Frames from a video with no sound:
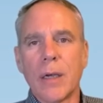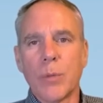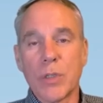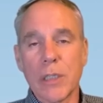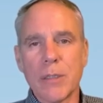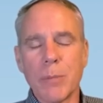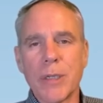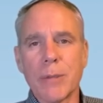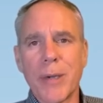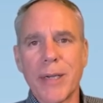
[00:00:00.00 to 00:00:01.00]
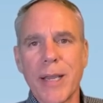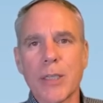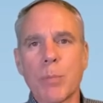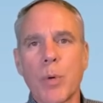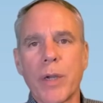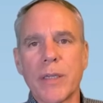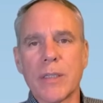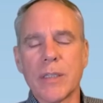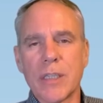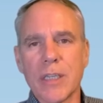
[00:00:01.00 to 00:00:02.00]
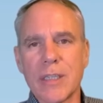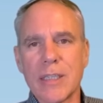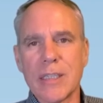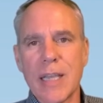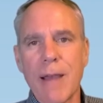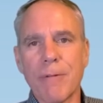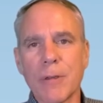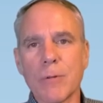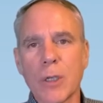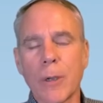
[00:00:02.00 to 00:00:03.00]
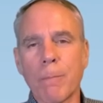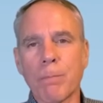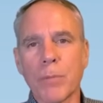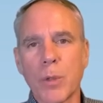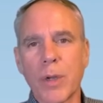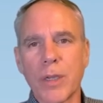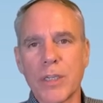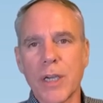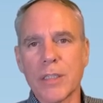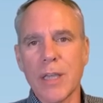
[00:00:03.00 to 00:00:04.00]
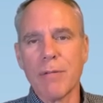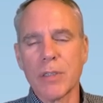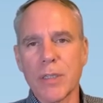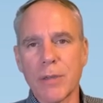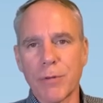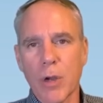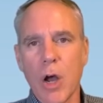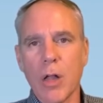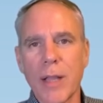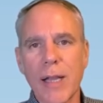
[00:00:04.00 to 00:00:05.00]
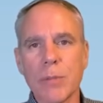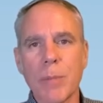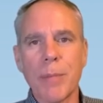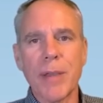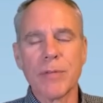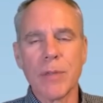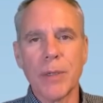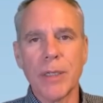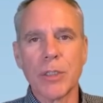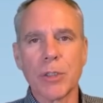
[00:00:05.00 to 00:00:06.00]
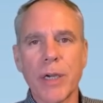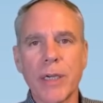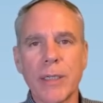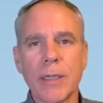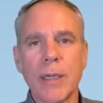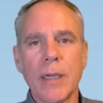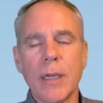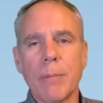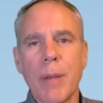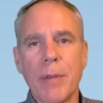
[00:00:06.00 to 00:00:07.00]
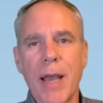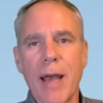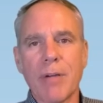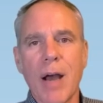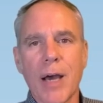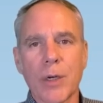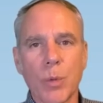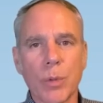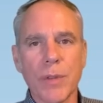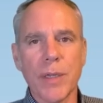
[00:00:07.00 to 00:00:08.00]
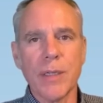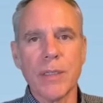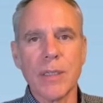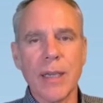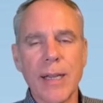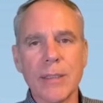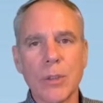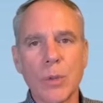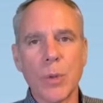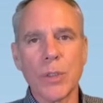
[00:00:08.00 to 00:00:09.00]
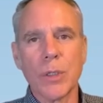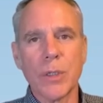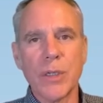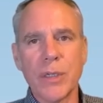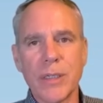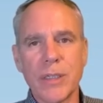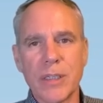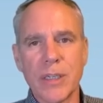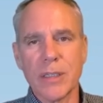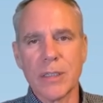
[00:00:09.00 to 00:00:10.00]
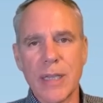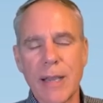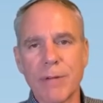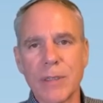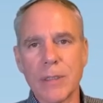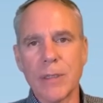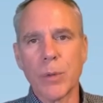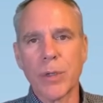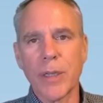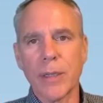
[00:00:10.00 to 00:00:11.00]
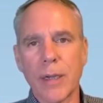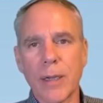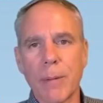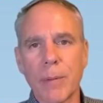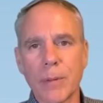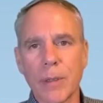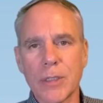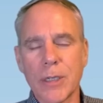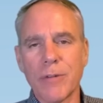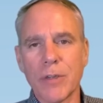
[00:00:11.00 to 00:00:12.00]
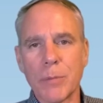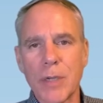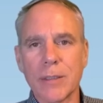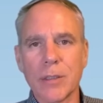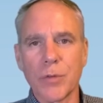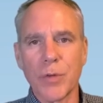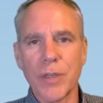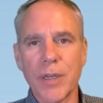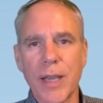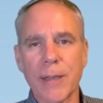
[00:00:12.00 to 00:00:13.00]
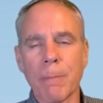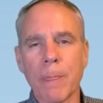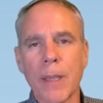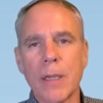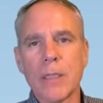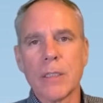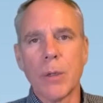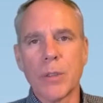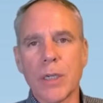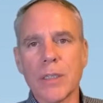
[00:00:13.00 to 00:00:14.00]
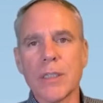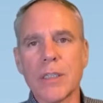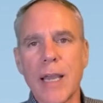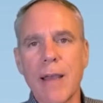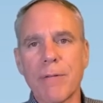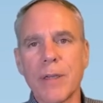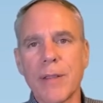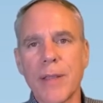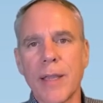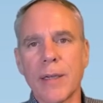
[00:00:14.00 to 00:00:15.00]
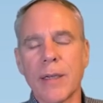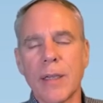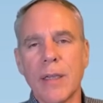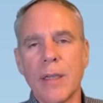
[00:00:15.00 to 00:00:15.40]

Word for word: which leads me to my next point is adjusting staffing. So you want to adjust obviously for call outs, maybe you have somebody in training, maybe you have a hot order that needs to get out the door. So you need to adjust staffing in order to achieve your objectives for the day. So adjust the staffing, and then